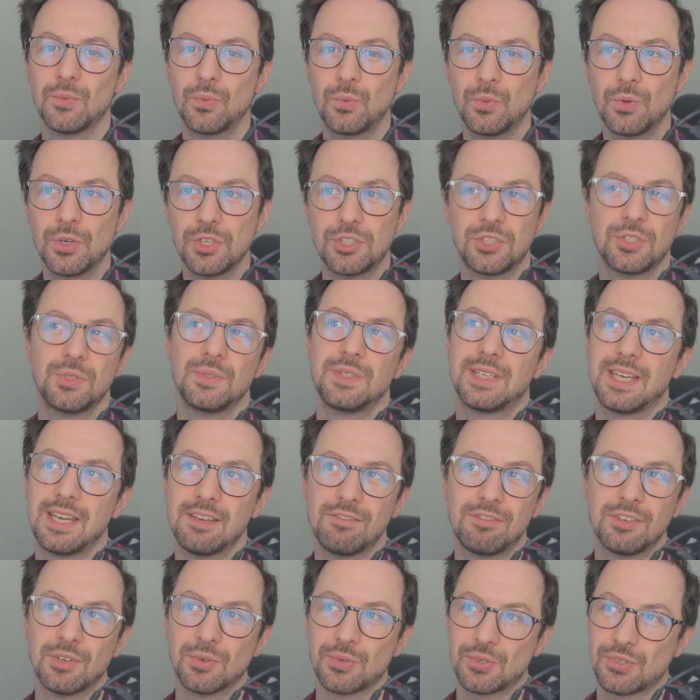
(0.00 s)
would you
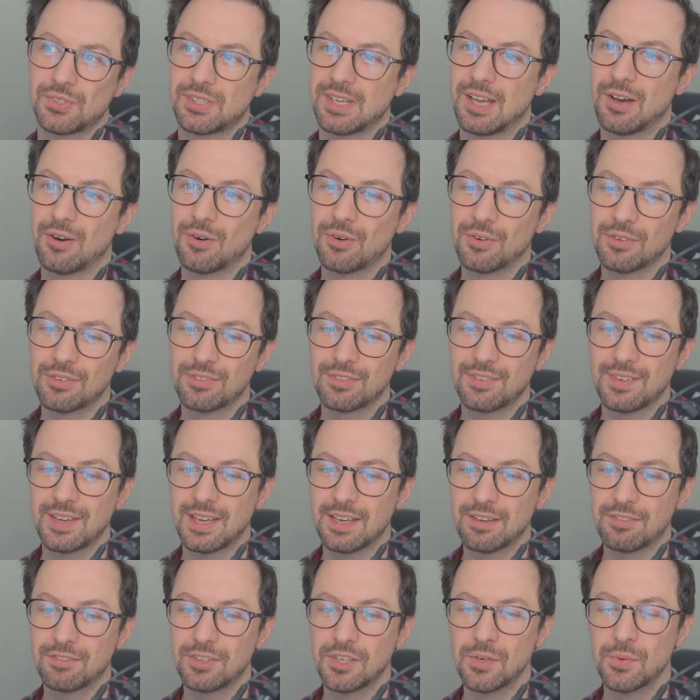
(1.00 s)
give yourself
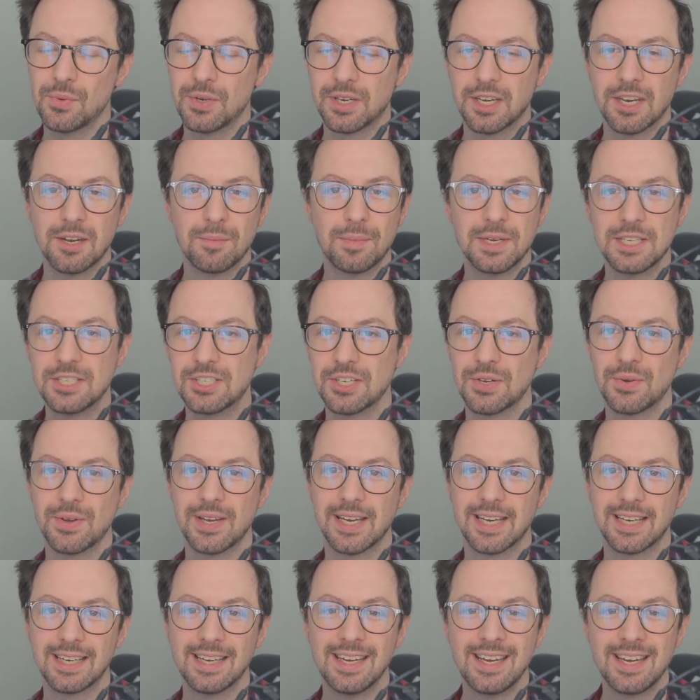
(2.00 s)
if you were going to be
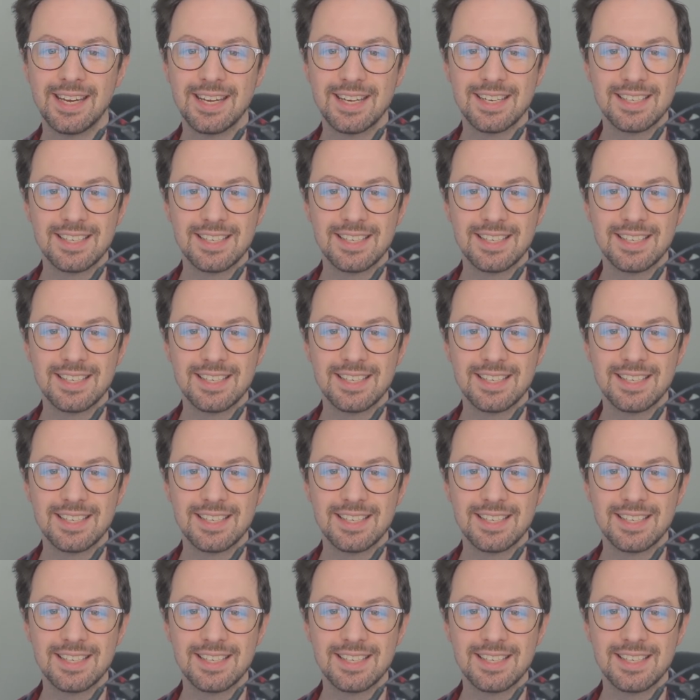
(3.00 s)
doing